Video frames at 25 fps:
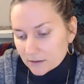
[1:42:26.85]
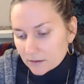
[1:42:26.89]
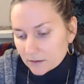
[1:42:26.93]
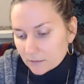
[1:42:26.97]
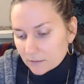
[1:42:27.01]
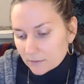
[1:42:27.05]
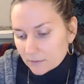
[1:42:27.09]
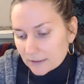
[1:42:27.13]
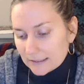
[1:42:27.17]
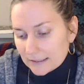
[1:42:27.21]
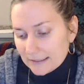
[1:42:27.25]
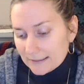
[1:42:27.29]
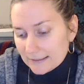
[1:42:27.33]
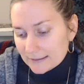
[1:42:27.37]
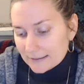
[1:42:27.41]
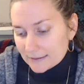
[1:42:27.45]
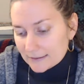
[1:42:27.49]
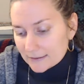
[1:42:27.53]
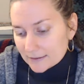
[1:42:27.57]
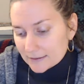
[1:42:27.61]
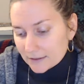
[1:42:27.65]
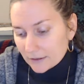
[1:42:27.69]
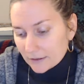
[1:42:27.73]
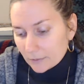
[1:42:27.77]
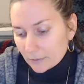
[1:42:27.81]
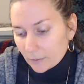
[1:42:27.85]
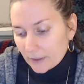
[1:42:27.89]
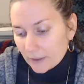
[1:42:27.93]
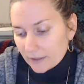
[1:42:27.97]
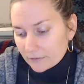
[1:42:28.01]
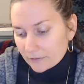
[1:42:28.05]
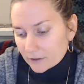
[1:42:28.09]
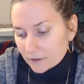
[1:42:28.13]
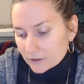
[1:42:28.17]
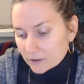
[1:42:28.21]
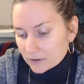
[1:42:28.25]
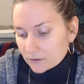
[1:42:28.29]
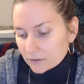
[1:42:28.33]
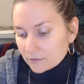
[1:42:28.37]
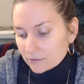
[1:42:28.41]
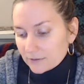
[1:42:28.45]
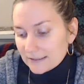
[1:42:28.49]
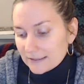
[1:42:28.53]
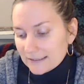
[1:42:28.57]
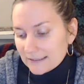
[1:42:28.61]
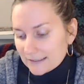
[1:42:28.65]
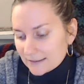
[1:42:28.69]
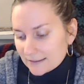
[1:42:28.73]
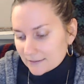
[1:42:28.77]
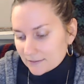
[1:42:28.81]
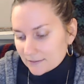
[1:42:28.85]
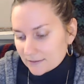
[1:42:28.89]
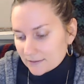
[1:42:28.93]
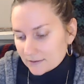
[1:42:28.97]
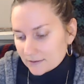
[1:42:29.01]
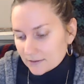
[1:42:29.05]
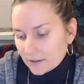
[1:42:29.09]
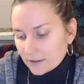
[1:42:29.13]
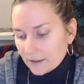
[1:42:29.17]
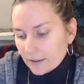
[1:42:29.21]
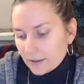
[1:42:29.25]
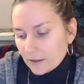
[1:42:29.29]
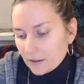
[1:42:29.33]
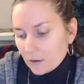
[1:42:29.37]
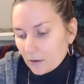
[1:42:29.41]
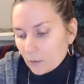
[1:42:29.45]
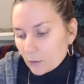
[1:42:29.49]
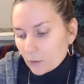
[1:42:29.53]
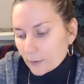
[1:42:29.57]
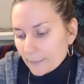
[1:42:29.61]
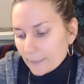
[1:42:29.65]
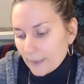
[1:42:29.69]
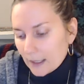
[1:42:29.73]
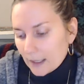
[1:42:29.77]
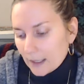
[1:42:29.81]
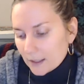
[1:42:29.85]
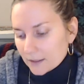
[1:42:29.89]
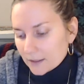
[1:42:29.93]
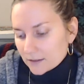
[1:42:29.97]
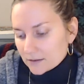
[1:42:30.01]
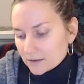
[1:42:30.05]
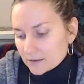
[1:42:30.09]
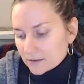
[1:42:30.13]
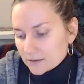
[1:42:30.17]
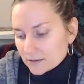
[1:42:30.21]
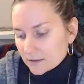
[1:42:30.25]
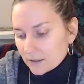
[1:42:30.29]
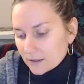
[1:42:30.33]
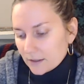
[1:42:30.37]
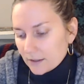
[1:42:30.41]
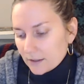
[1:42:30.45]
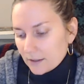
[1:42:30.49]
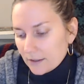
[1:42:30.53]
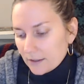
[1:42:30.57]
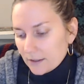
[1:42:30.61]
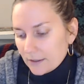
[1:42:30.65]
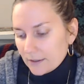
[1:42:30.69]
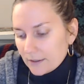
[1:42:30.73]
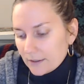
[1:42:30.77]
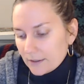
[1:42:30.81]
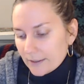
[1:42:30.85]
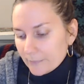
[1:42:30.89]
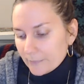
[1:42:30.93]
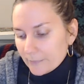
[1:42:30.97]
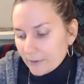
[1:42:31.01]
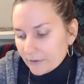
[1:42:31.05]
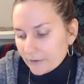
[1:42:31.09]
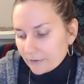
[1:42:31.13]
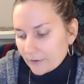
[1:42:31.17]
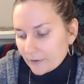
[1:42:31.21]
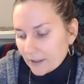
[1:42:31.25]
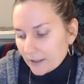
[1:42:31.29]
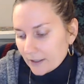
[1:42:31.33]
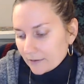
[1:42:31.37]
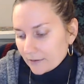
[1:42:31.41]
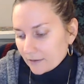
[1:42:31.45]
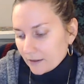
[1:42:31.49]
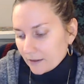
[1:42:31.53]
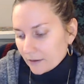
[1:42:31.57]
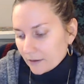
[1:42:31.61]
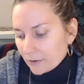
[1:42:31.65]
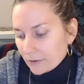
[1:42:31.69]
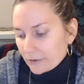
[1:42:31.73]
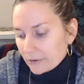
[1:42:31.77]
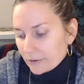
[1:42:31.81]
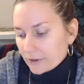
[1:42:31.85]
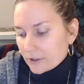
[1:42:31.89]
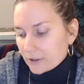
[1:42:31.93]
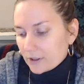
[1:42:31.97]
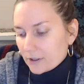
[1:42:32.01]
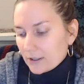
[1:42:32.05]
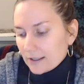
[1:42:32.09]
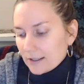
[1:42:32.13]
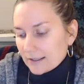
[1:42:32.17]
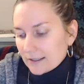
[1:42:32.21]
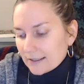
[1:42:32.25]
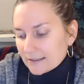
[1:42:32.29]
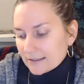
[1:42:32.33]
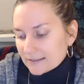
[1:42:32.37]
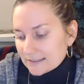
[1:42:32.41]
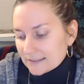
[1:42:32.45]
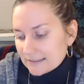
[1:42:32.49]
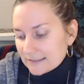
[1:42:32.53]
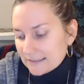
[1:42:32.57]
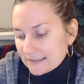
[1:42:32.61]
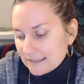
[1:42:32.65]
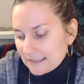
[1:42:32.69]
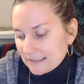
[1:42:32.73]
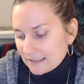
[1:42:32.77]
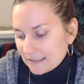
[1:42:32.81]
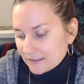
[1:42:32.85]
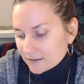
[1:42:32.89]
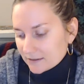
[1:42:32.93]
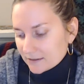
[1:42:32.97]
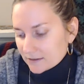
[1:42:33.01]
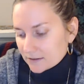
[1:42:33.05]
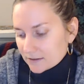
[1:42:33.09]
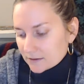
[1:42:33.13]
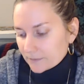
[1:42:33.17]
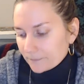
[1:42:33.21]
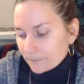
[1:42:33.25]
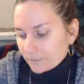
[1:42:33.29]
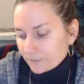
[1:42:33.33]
releases, and waivers of liens or bonds indemnifying the owner against liens.